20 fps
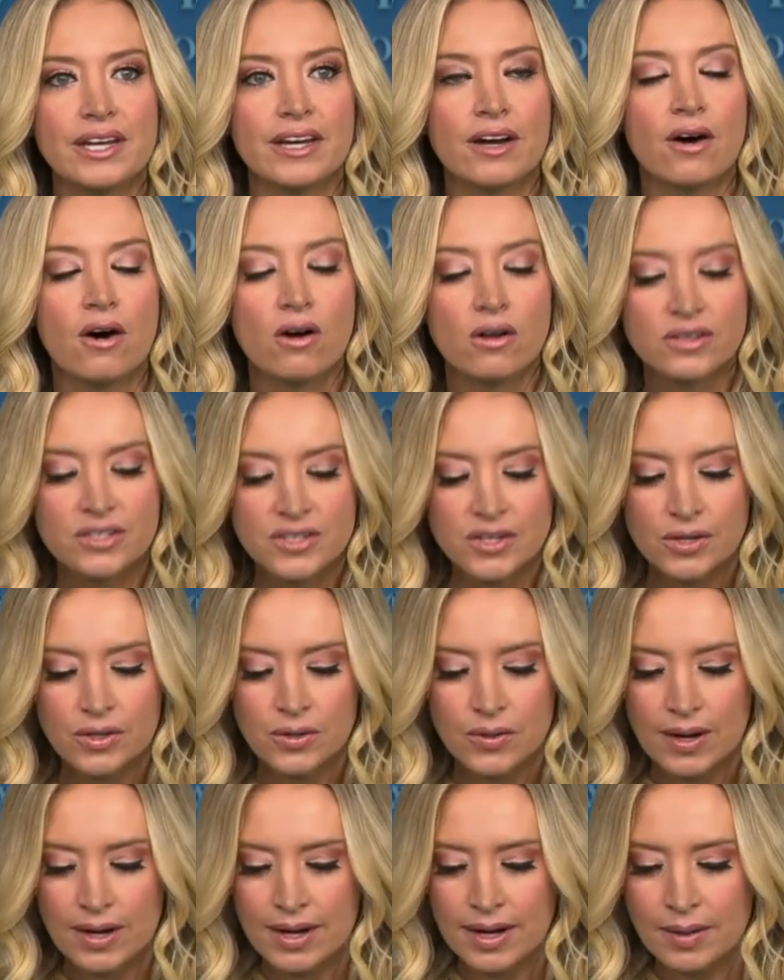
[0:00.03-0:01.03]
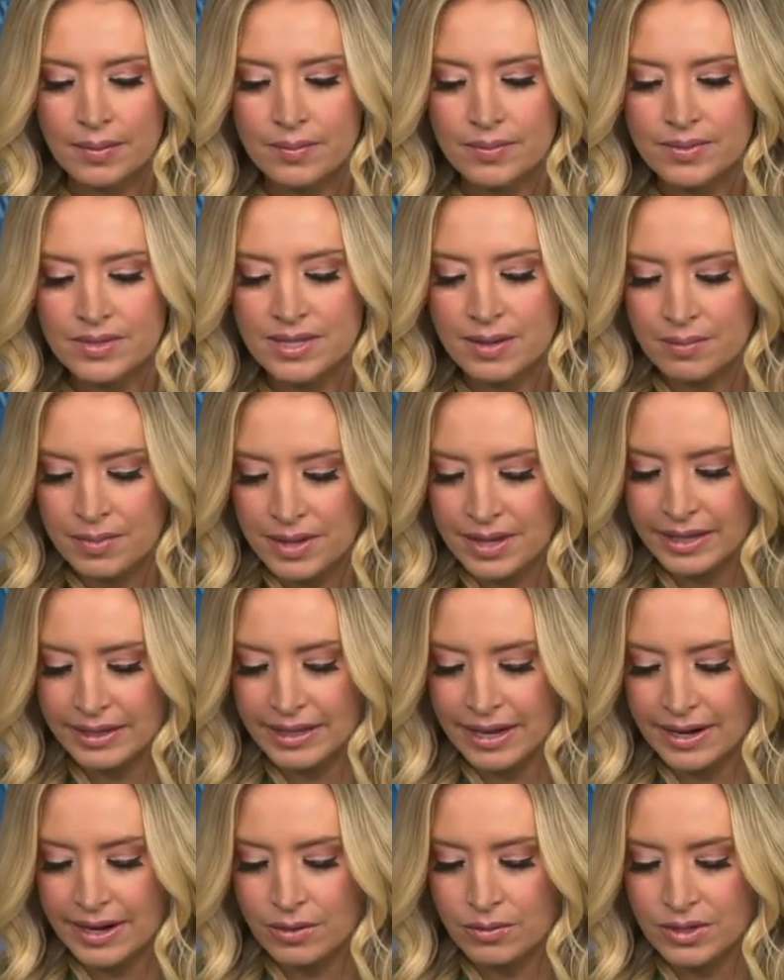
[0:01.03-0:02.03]
Also, something
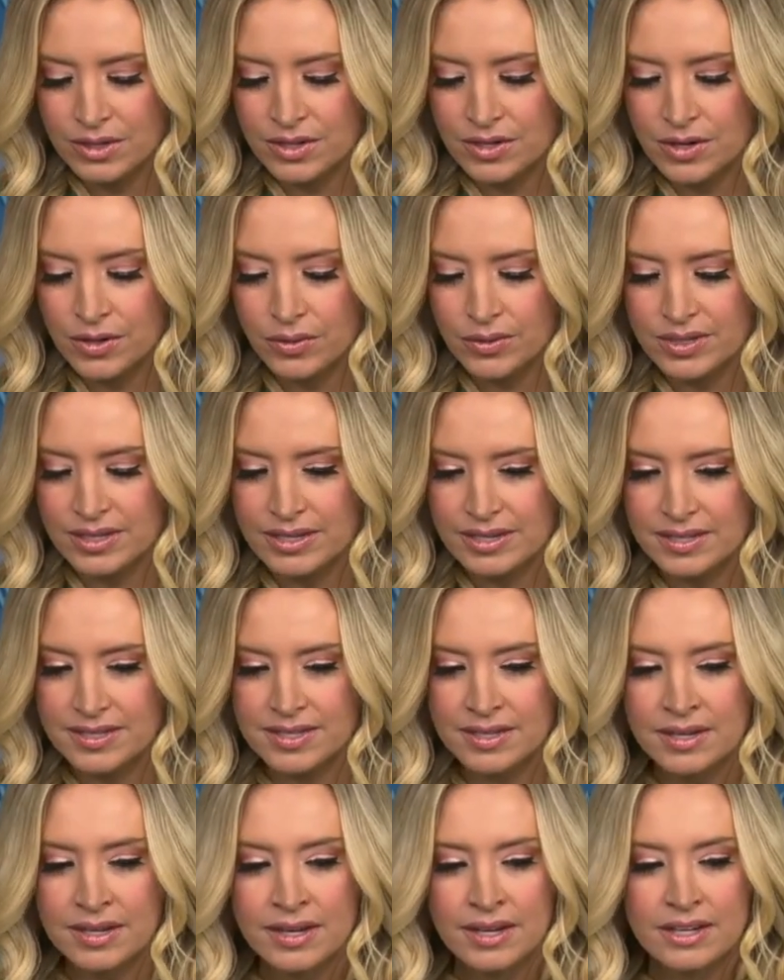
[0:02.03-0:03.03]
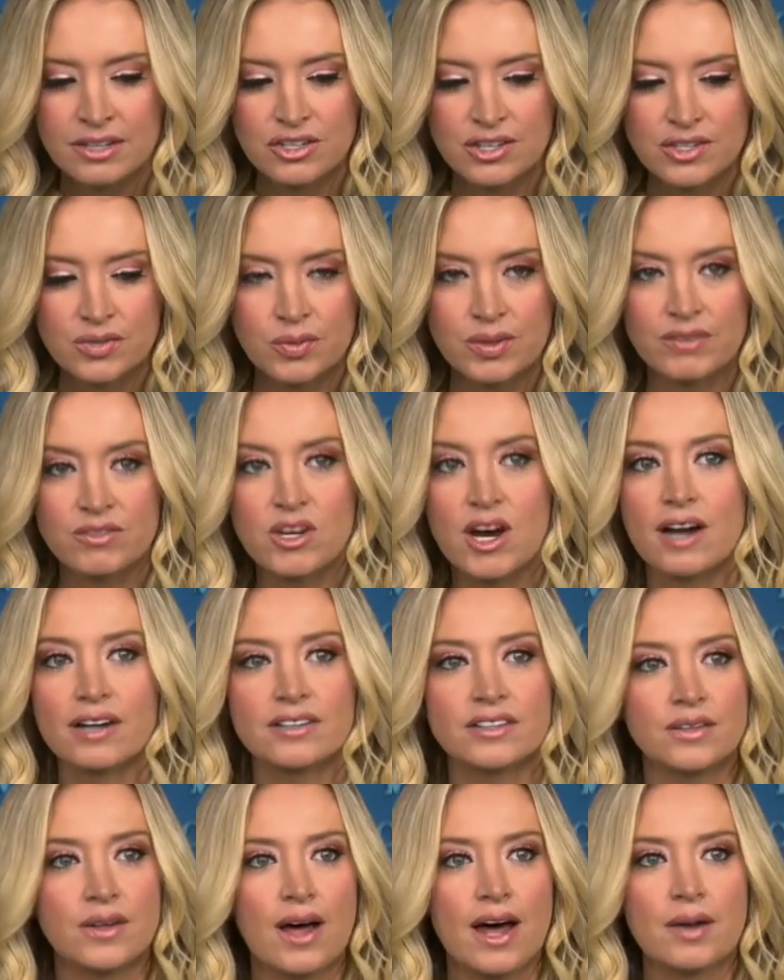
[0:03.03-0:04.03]
that I would note is just we talked
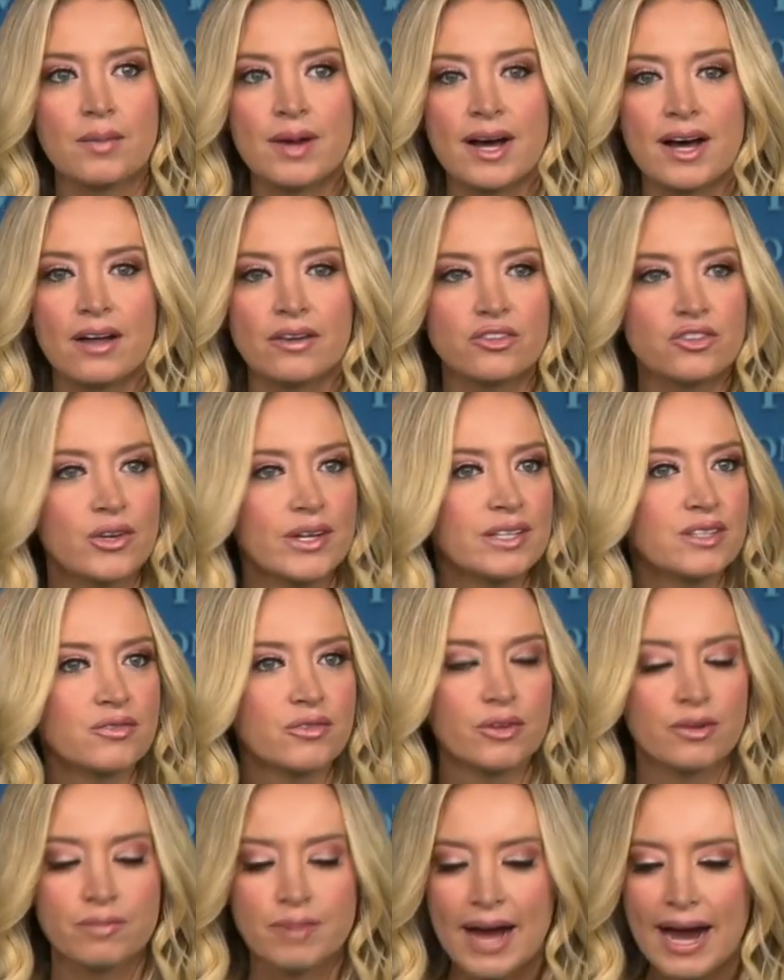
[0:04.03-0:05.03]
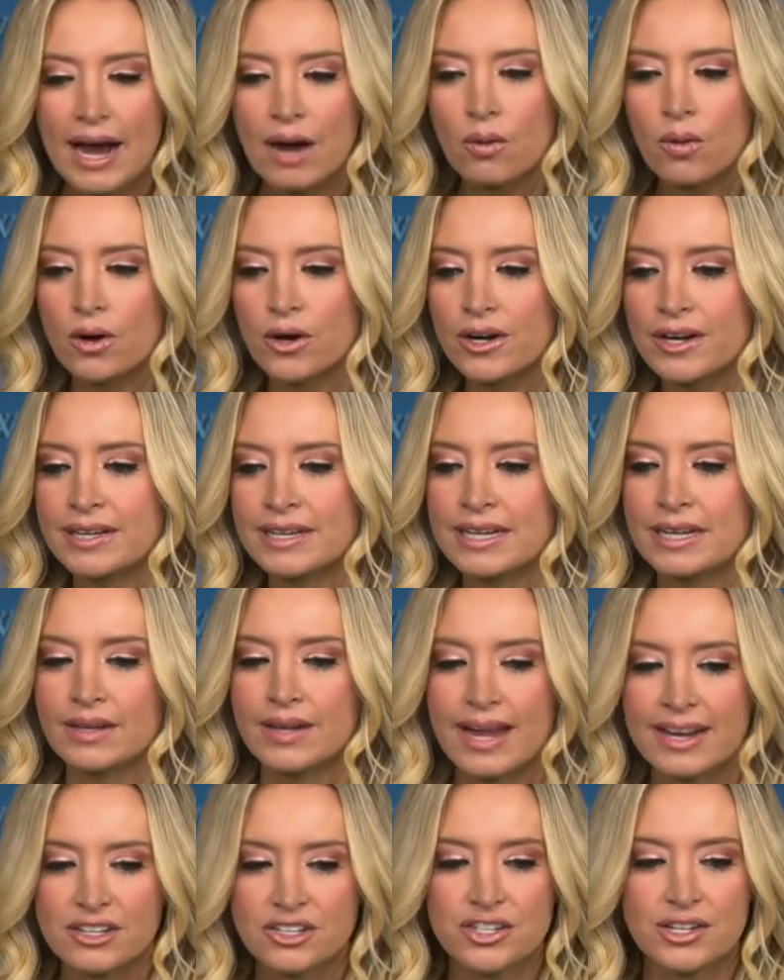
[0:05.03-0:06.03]
a lot about transfer of power in the
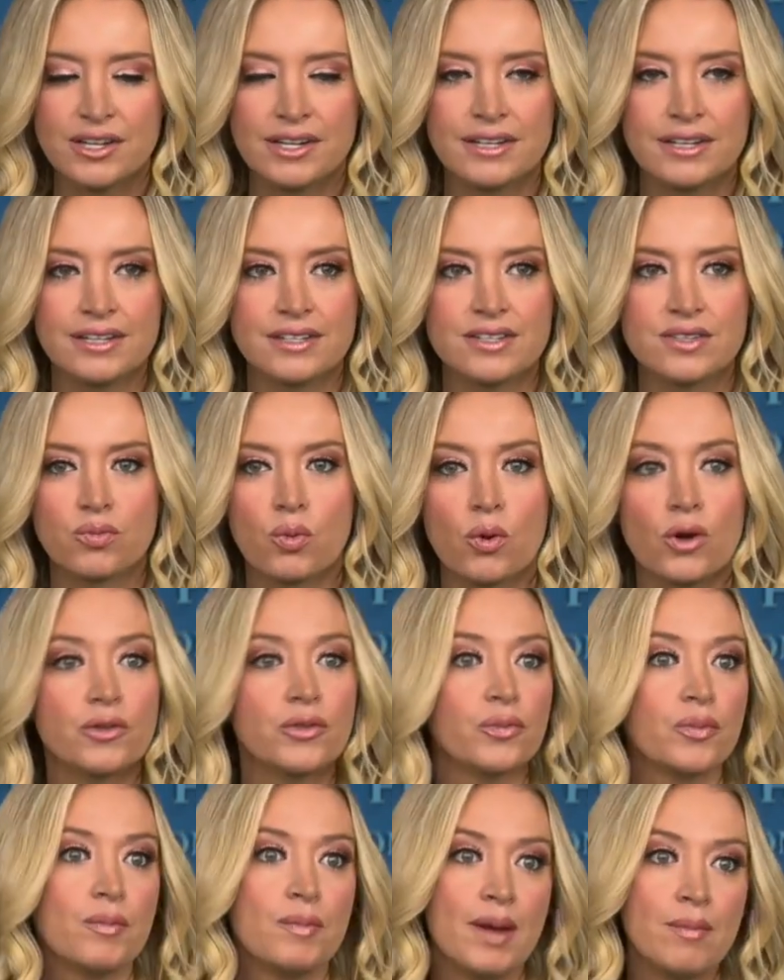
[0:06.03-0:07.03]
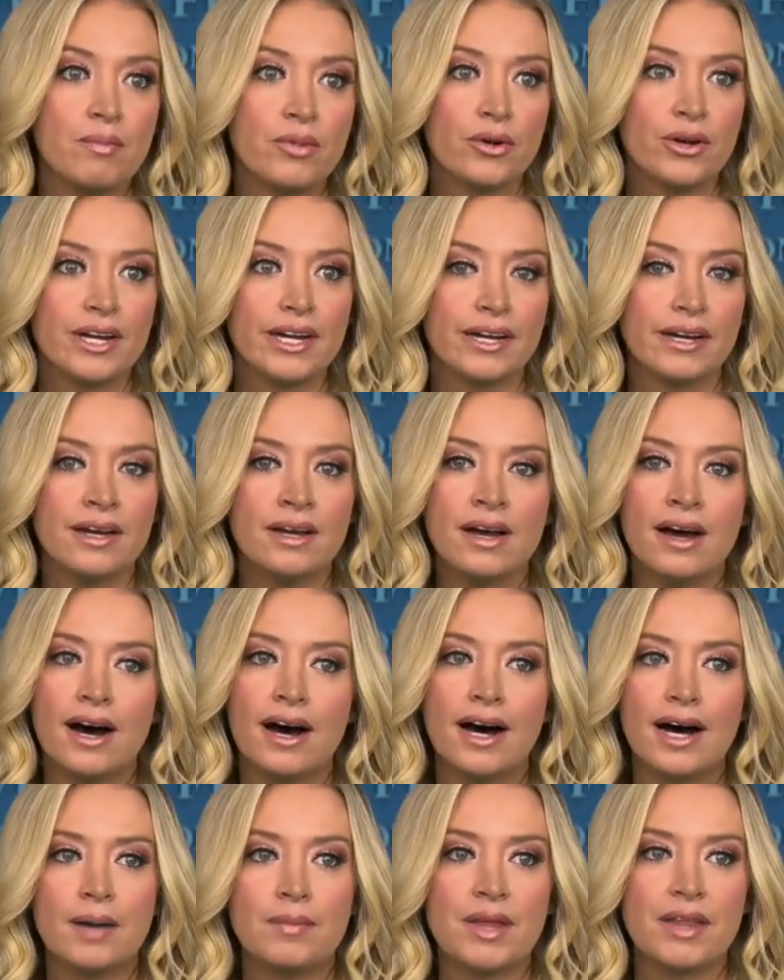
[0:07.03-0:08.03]
election, and it's worth remembering
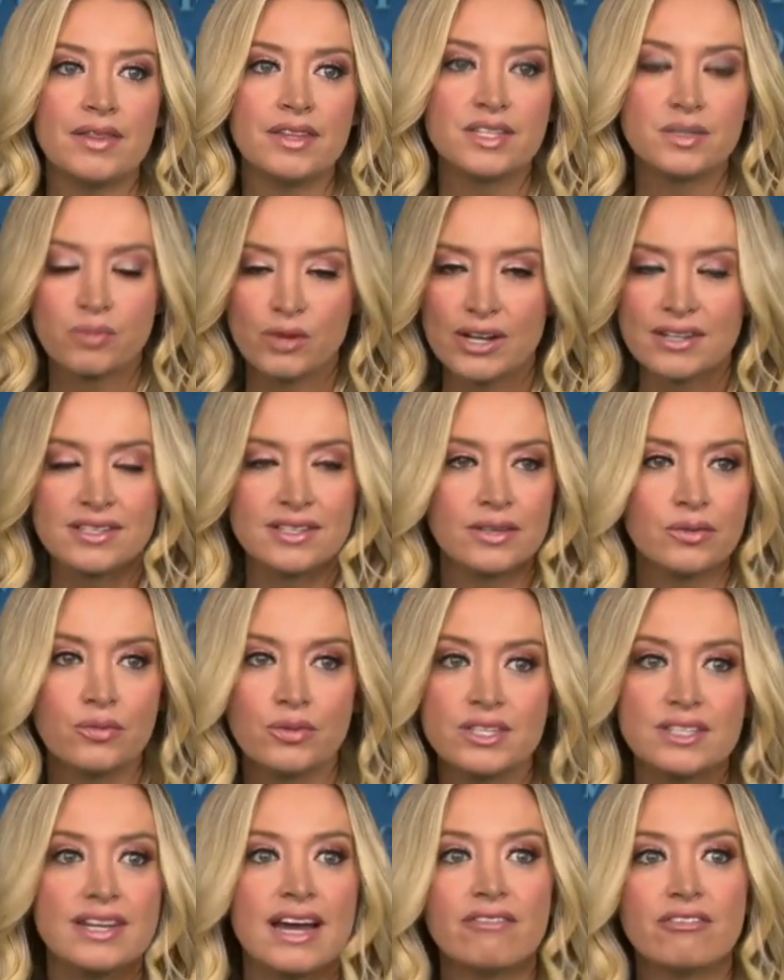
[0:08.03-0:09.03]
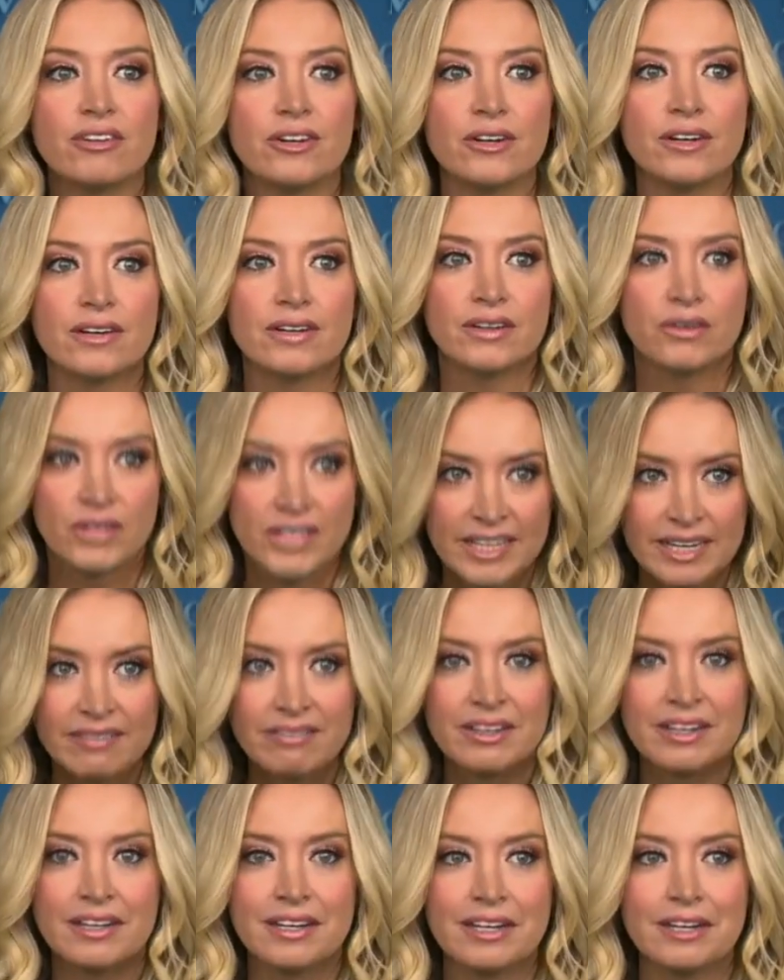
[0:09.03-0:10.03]
that this president was never
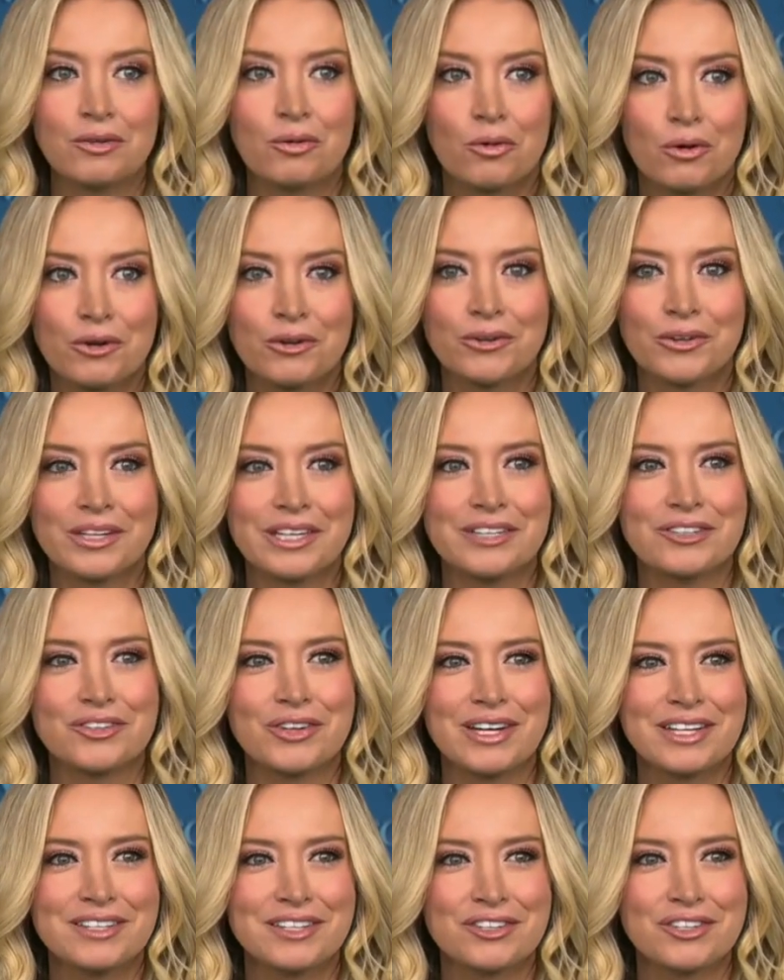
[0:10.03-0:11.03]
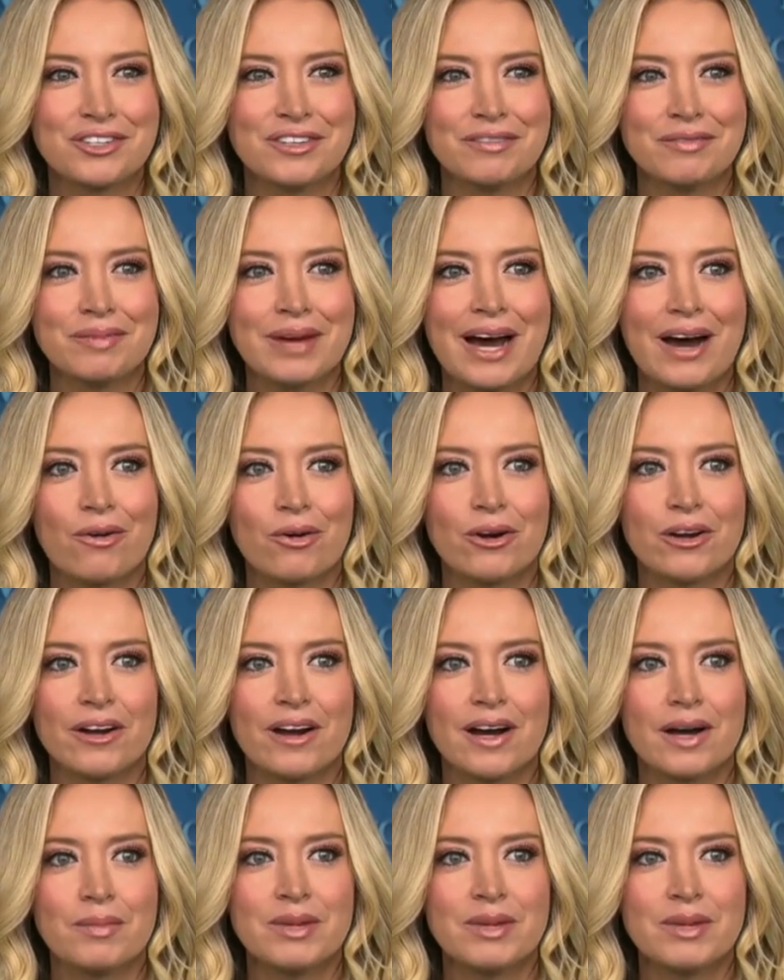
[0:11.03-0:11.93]
given an orderly transition of power.